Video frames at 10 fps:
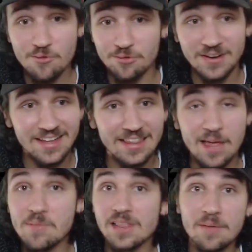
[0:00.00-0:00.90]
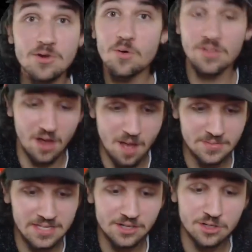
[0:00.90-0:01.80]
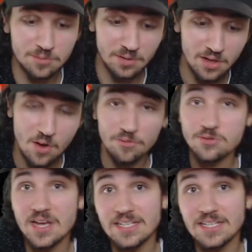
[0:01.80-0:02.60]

freaking let me know in the comment sections below if you guys